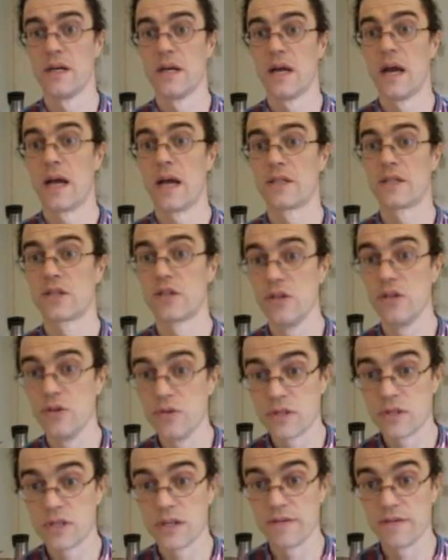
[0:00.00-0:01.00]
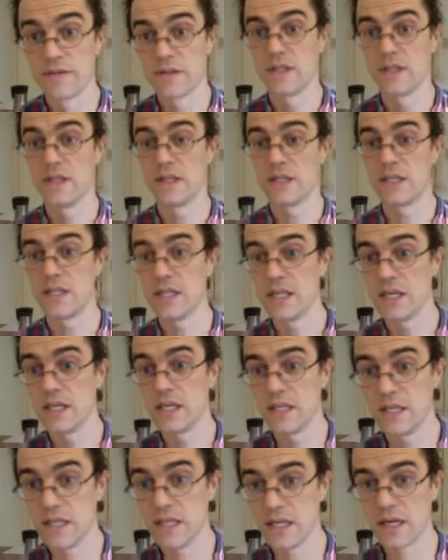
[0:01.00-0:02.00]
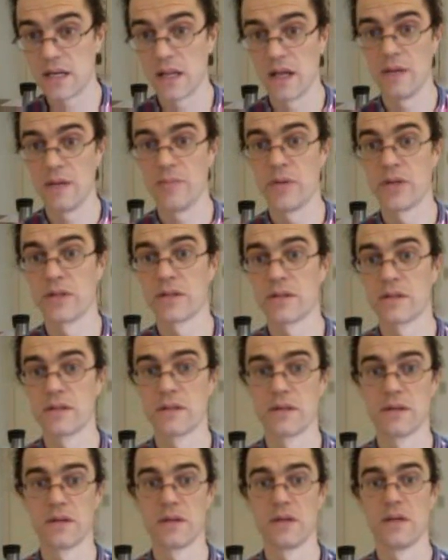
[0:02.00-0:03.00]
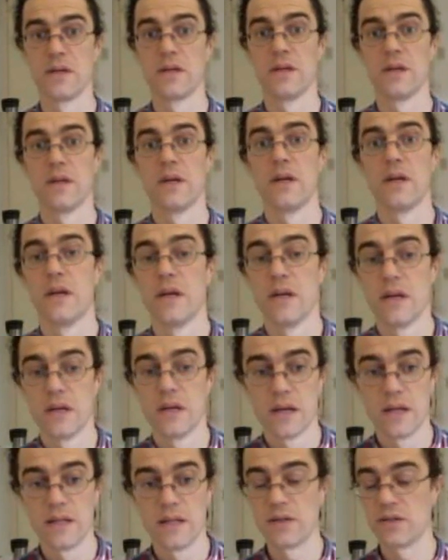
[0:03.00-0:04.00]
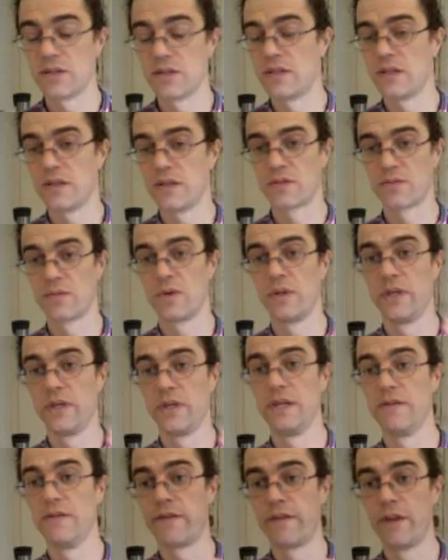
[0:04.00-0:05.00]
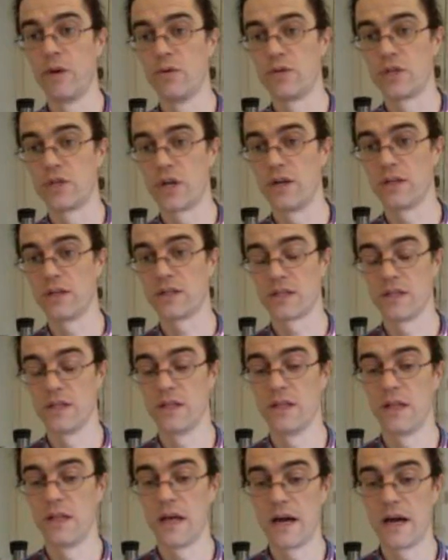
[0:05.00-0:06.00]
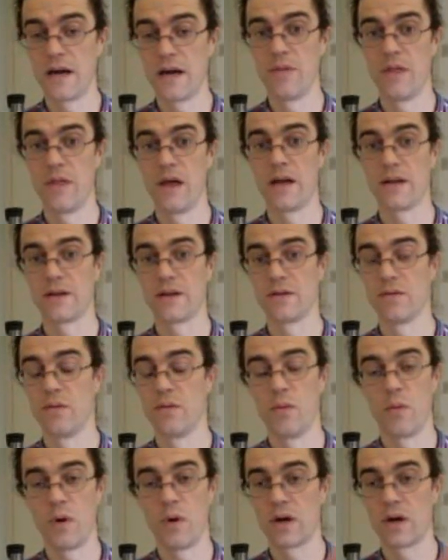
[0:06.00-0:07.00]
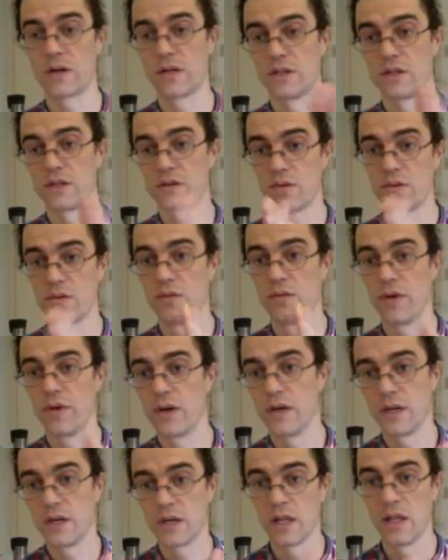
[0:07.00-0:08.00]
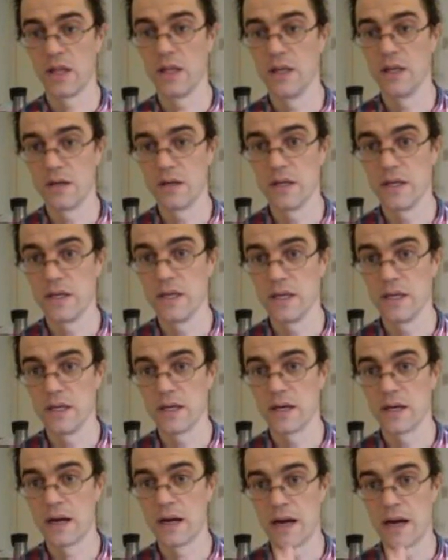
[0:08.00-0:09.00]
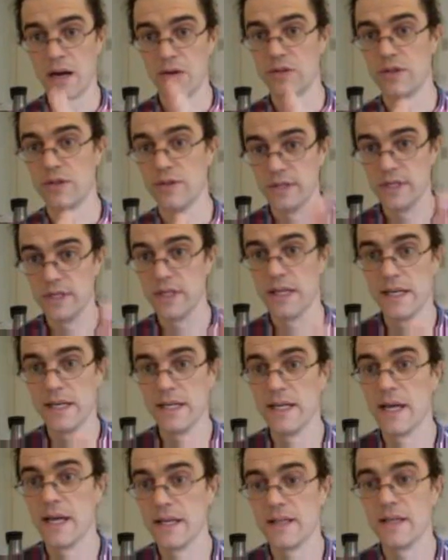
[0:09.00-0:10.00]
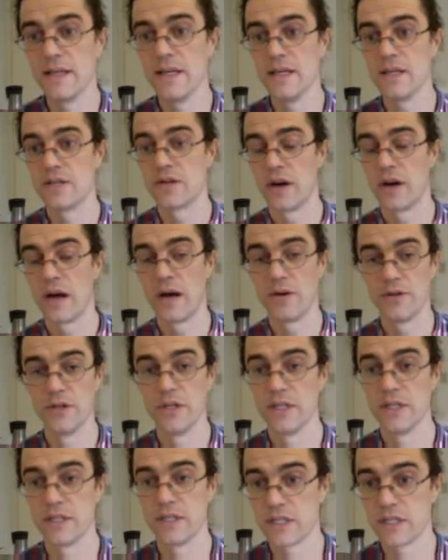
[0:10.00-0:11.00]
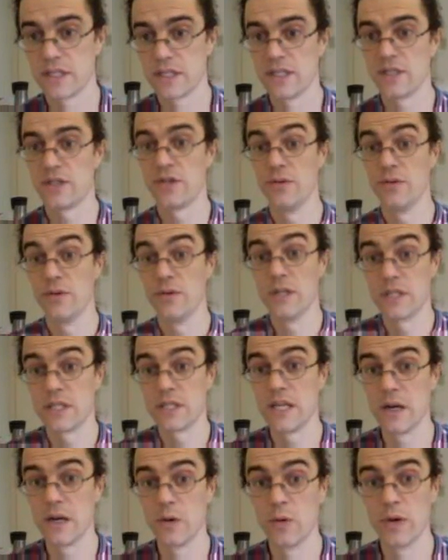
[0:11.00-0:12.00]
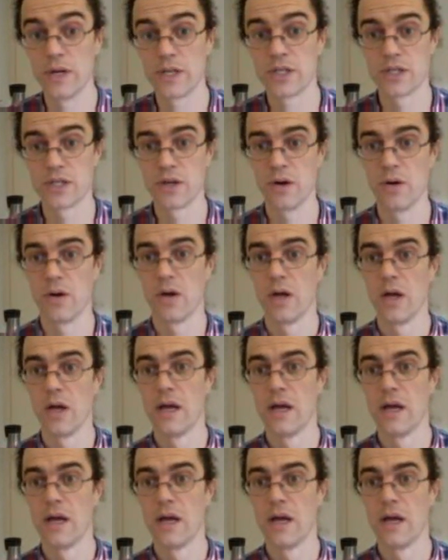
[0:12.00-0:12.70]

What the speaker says: exclusive to the C and D climates. And there's really neat flowcharts in the lab that will walk us through very clearly how to delineate these or how to distinguish. So